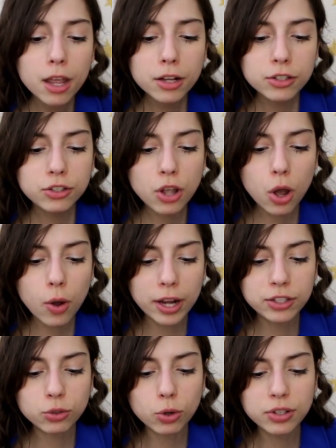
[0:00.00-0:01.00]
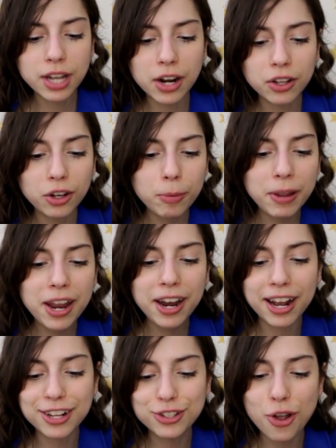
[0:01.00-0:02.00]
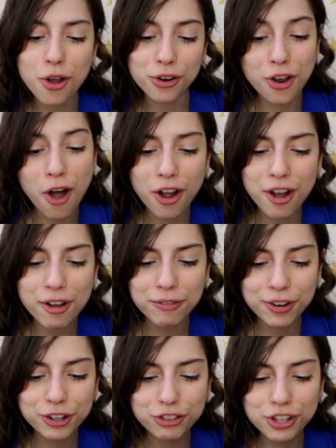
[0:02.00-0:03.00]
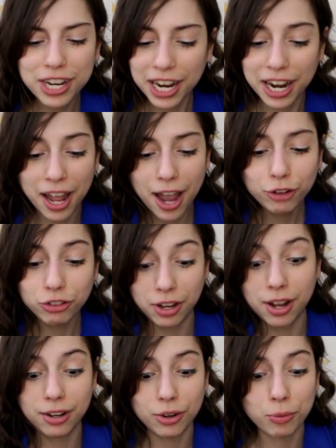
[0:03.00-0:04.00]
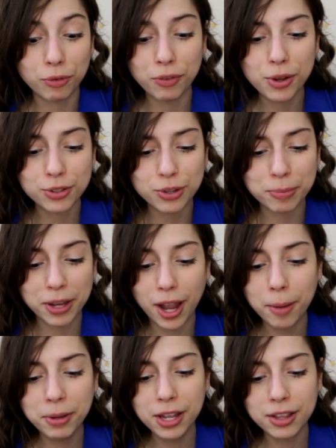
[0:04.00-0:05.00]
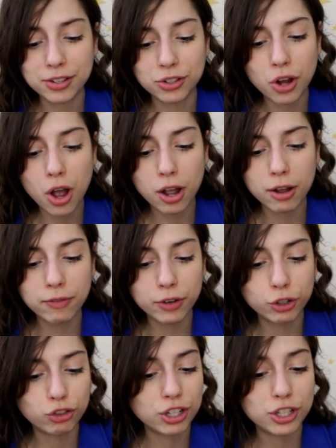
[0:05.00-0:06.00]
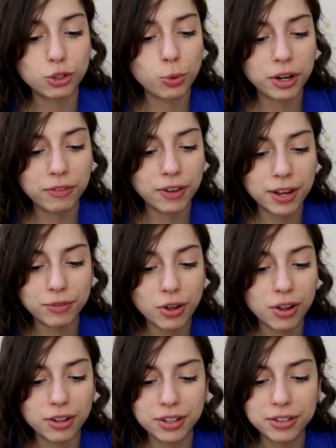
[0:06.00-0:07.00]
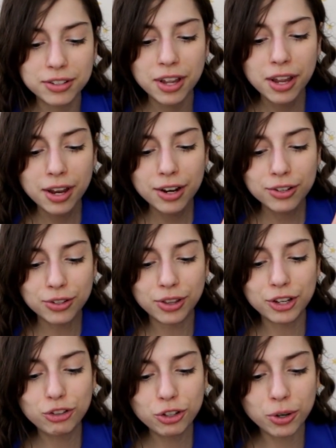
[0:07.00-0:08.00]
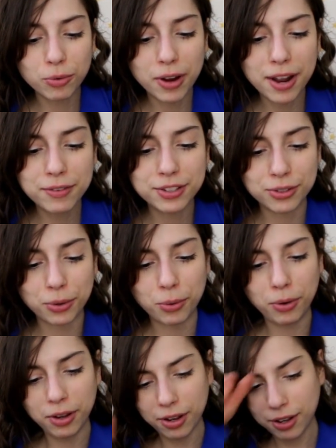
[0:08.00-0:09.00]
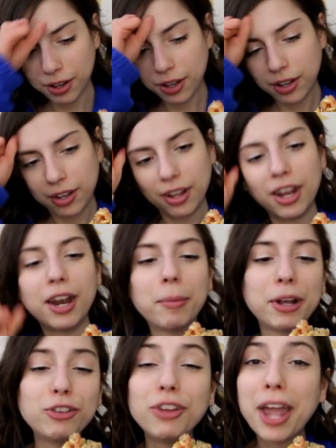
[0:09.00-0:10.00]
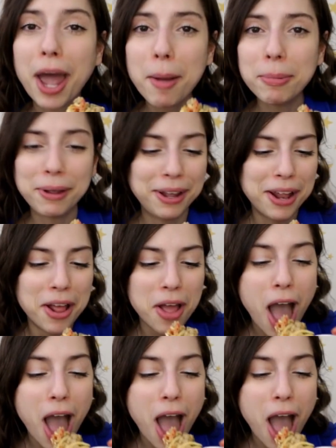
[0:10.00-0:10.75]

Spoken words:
So I scrolled down a little bit and I saw a knockoff version and it actually had good reviews. So I'm like, I'm getting this knockoff version. It's $25. So they should arrive soon. And I'm actually happy.